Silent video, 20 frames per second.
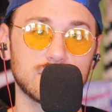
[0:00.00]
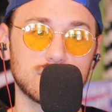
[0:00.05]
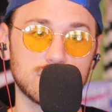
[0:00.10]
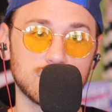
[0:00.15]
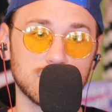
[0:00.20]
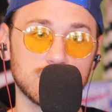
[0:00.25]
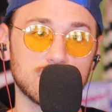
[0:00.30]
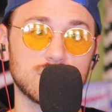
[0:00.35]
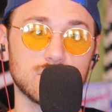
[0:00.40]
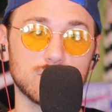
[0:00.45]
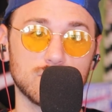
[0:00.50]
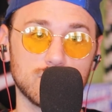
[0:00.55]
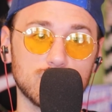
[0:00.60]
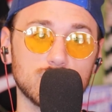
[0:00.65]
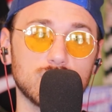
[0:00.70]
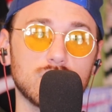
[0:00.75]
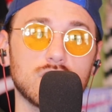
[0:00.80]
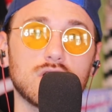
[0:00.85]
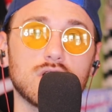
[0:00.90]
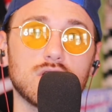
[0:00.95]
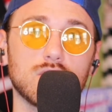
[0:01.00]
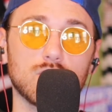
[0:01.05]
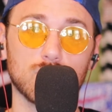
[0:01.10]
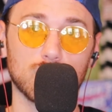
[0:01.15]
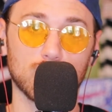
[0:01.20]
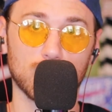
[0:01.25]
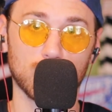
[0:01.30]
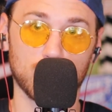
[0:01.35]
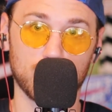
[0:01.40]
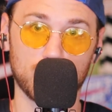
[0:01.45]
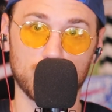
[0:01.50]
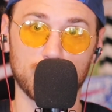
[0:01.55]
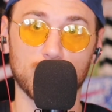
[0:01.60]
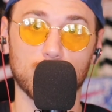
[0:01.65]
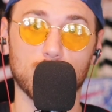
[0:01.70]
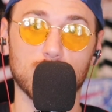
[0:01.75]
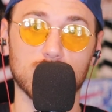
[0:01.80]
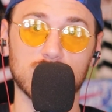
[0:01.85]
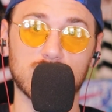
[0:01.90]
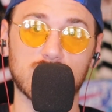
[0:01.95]
to do the
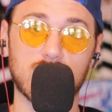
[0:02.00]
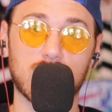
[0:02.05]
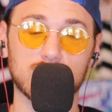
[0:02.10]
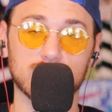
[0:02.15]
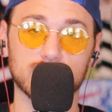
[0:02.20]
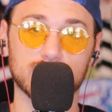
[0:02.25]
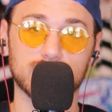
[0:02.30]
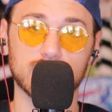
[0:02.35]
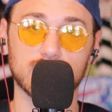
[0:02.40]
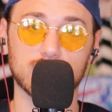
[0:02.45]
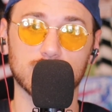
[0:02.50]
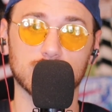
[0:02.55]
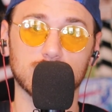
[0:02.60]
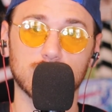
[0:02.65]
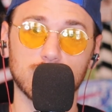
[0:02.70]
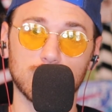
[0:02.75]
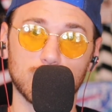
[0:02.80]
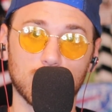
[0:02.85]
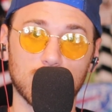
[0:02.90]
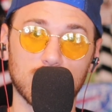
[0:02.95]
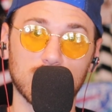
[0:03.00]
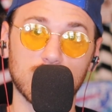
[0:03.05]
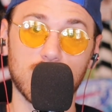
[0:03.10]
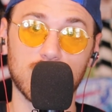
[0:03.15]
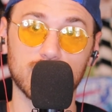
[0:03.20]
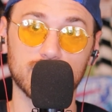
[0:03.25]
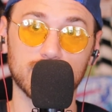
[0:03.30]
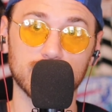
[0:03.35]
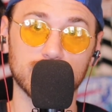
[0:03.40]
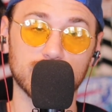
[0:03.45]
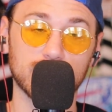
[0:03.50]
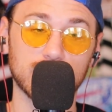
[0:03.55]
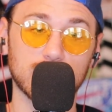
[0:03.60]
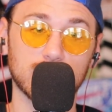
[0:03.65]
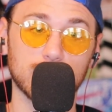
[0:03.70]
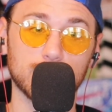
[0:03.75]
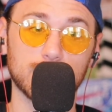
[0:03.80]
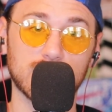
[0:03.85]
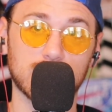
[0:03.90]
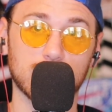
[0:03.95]
work on the field. Work off the
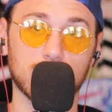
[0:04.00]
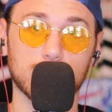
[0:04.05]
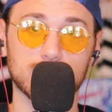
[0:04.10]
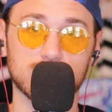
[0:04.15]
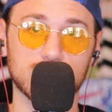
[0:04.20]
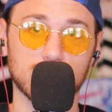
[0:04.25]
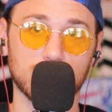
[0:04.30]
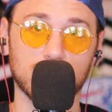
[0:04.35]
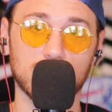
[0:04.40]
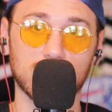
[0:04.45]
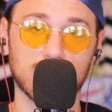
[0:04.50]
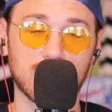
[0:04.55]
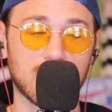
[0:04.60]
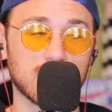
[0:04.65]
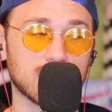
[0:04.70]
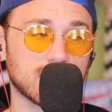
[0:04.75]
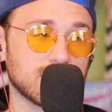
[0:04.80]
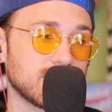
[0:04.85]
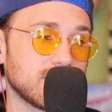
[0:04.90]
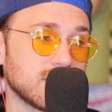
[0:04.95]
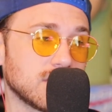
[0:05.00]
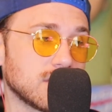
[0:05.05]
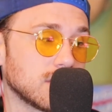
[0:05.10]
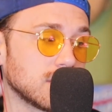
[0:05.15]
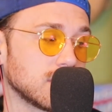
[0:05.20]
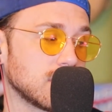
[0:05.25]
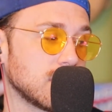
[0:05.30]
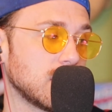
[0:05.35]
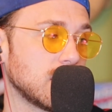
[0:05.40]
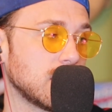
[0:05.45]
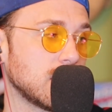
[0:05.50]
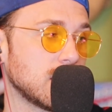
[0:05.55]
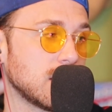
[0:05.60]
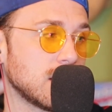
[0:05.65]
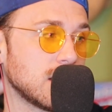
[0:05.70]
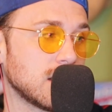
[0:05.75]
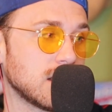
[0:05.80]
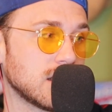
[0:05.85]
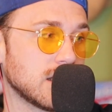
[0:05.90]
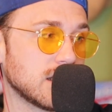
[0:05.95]
field becomes the work on the field.
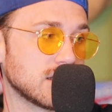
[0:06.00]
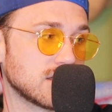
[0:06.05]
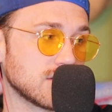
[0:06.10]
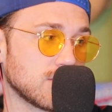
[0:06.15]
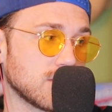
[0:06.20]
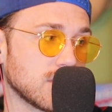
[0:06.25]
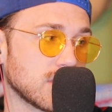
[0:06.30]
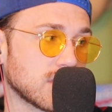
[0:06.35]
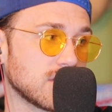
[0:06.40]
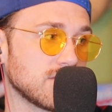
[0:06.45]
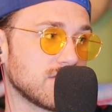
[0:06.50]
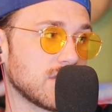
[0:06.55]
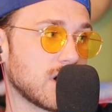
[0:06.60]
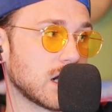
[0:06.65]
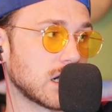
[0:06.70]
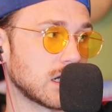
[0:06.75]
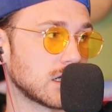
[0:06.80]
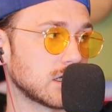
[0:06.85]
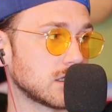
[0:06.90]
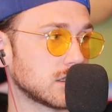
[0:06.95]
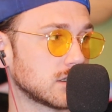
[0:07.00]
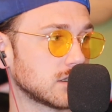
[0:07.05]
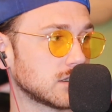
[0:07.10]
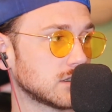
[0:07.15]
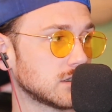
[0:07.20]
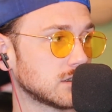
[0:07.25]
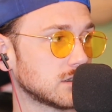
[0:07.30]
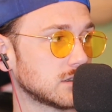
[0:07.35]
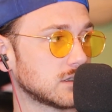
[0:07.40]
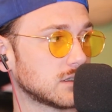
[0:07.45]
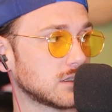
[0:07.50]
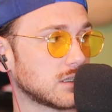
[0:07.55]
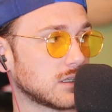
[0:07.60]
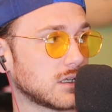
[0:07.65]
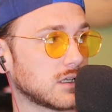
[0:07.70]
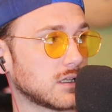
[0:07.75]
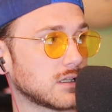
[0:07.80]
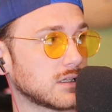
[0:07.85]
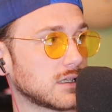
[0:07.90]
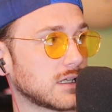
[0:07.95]
It's a work of art,
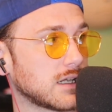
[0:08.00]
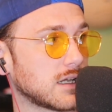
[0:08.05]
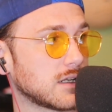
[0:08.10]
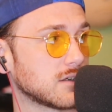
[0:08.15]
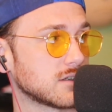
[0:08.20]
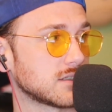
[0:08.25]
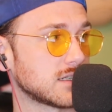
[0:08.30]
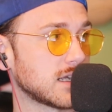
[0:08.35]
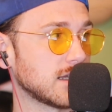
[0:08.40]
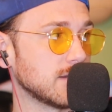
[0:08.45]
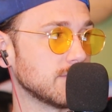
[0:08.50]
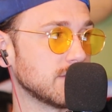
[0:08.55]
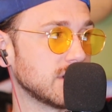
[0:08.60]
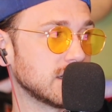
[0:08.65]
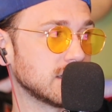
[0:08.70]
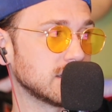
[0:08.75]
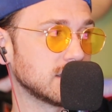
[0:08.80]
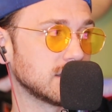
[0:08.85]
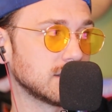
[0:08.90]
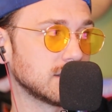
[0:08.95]
the entertainment,